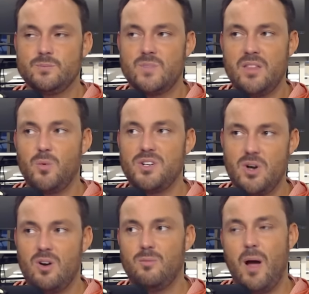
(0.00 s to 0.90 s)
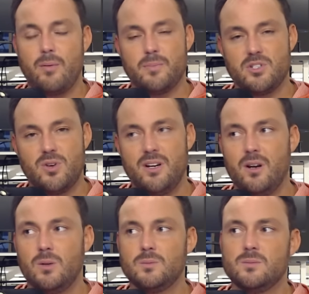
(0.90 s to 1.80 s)
and the return of Bobby
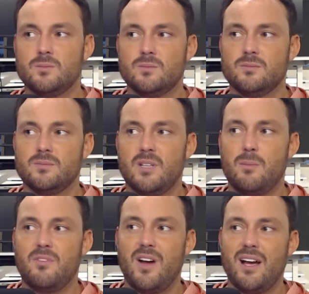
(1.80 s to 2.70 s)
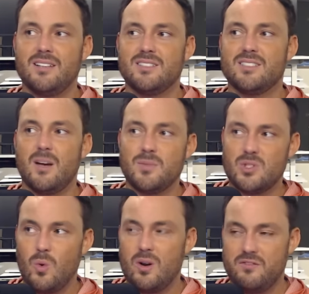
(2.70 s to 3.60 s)
Petrino can provide some
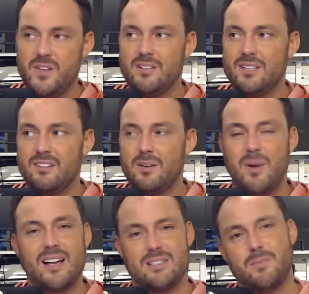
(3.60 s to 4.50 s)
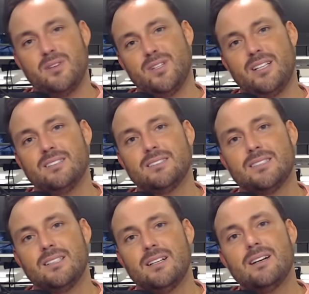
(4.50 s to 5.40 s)
sort of feeling of a possibility
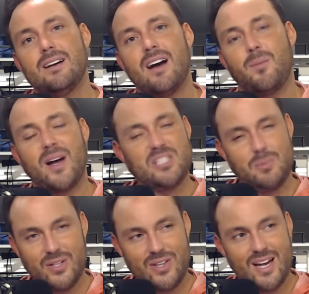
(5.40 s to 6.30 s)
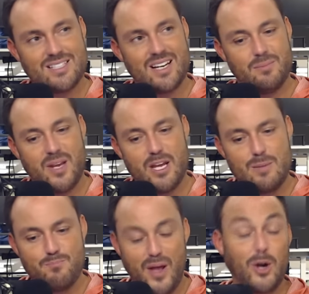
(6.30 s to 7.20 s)
that it's going to be
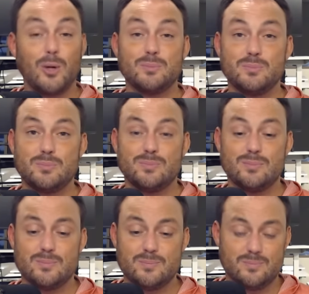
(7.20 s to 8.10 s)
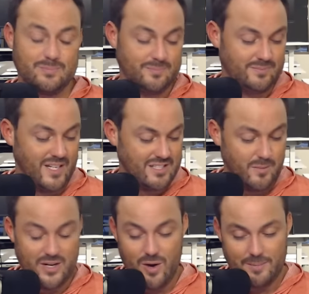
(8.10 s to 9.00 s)
better. That's going
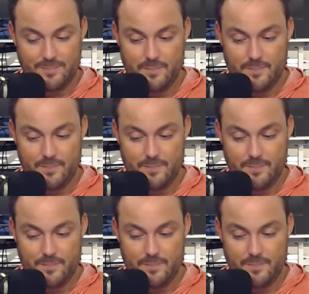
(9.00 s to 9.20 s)
to be great.